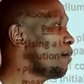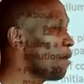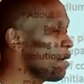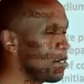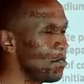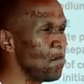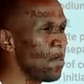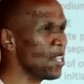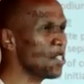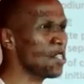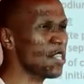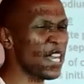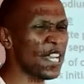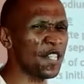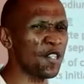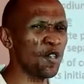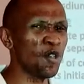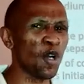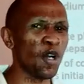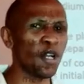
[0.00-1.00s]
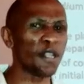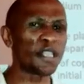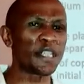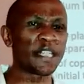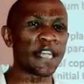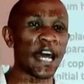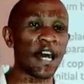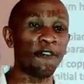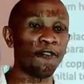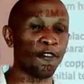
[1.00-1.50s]
but make sure that you don't
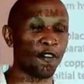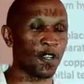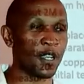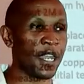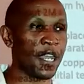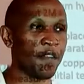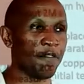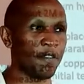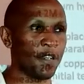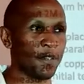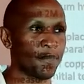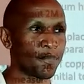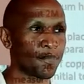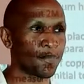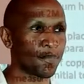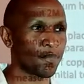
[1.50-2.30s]
stir forever,